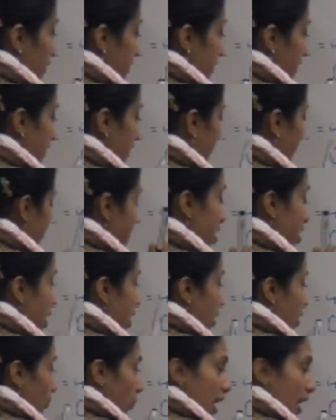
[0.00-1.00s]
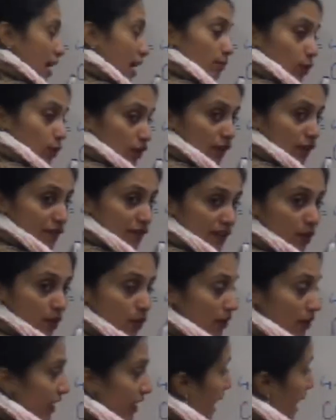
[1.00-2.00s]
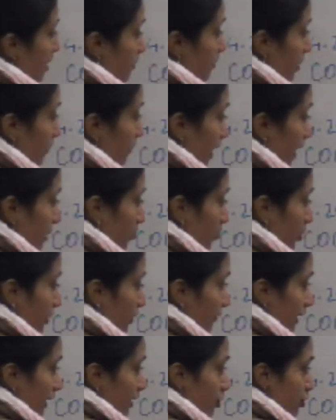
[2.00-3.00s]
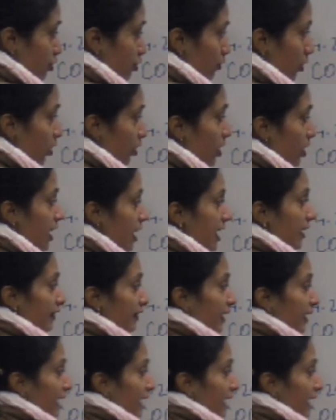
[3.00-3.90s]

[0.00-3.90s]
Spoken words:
that 1 mole of CO reacts with 1 mole of H2O, then it